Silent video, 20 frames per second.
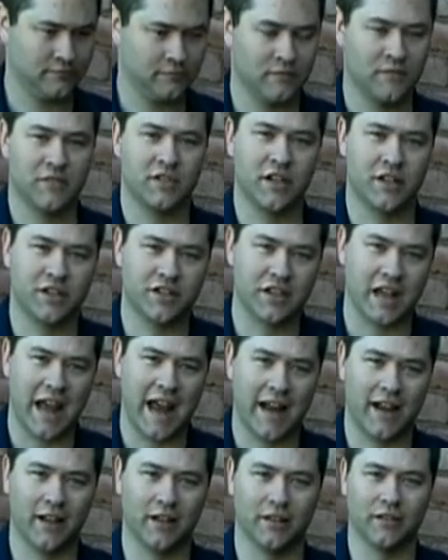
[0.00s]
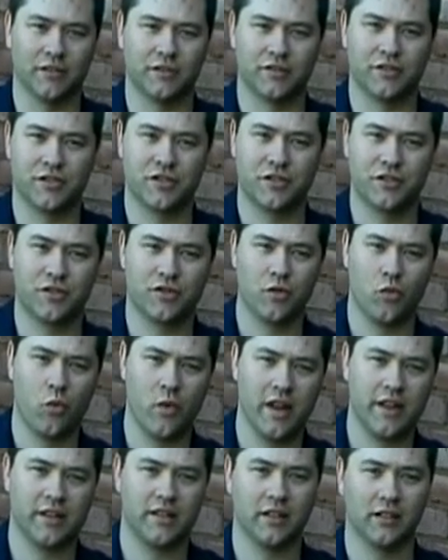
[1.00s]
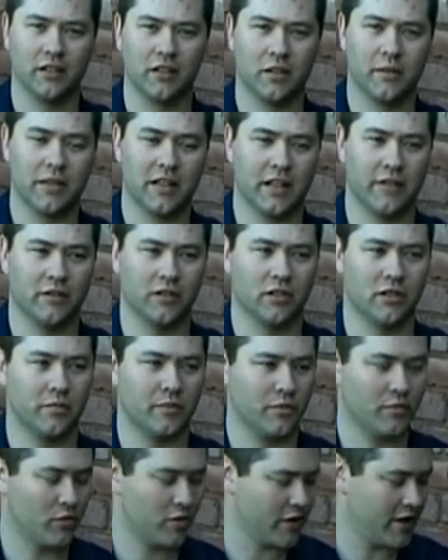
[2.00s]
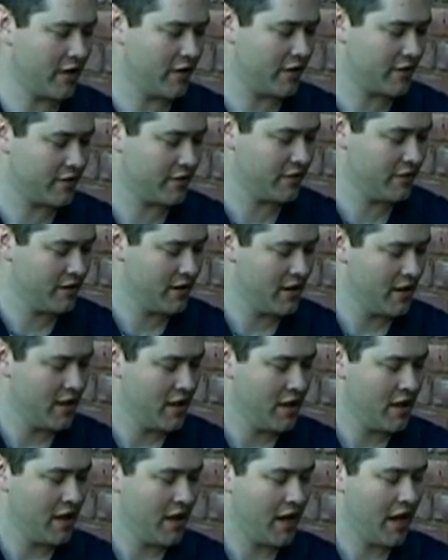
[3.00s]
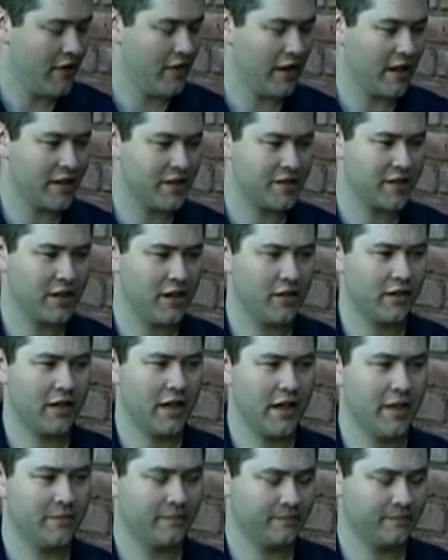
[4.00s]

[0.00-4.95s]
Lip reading: So I just just tweaked it a little bit, gave it a little bit more character. And then I said, okay.